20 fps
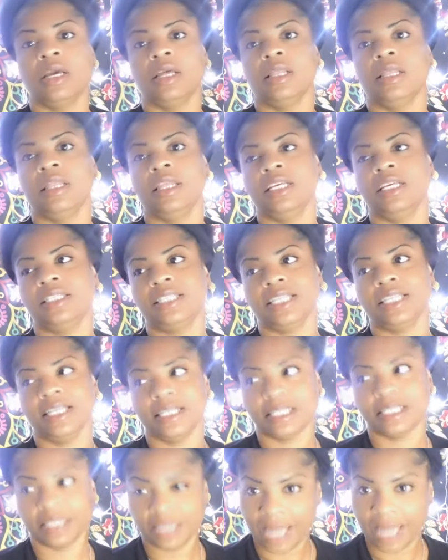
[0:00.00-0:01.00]
This
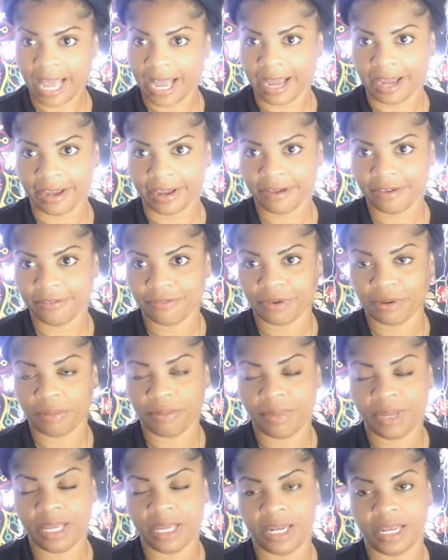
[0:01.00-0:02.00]
is live,
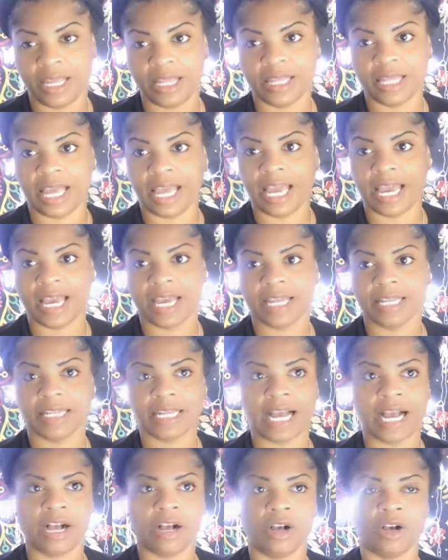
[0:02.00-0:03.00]
meaning that
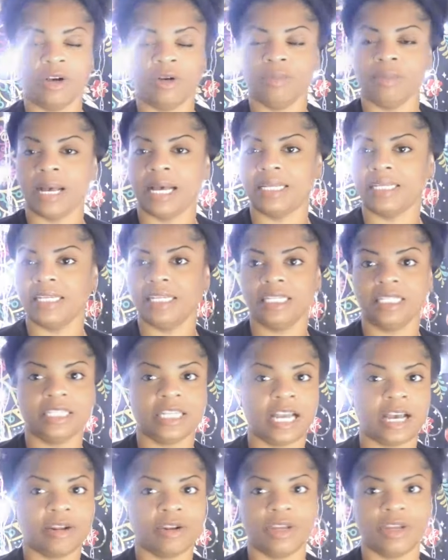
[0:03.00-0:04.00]
um, I didn't
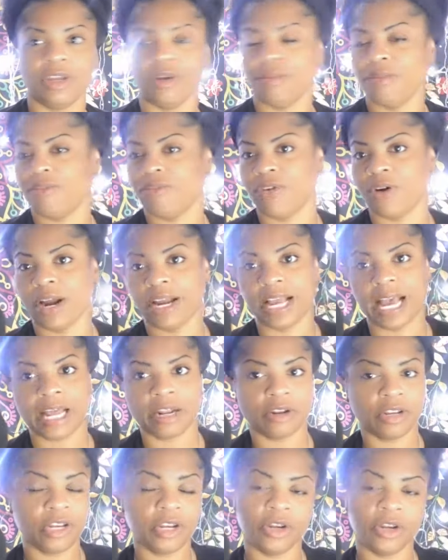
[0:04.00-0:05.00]
channel him before I got
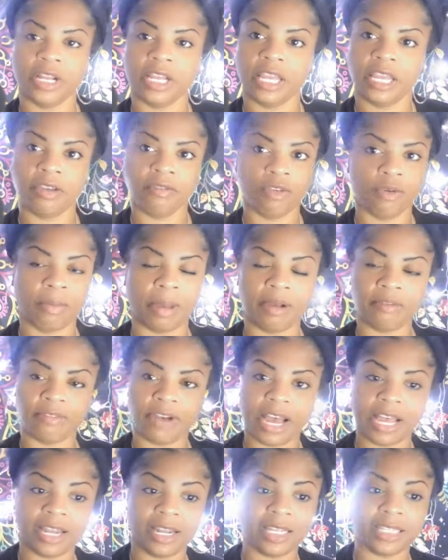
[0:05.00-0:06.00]
on here and gave you my
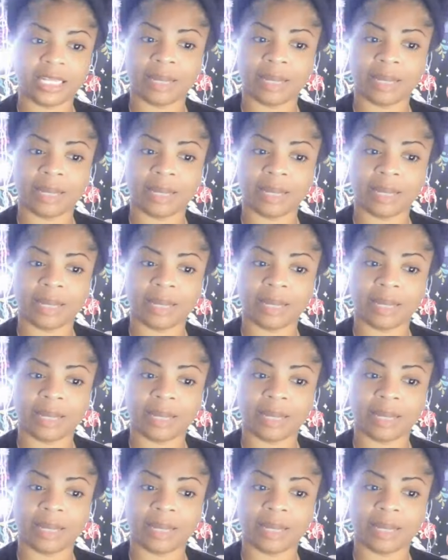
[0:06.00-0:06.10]
findings.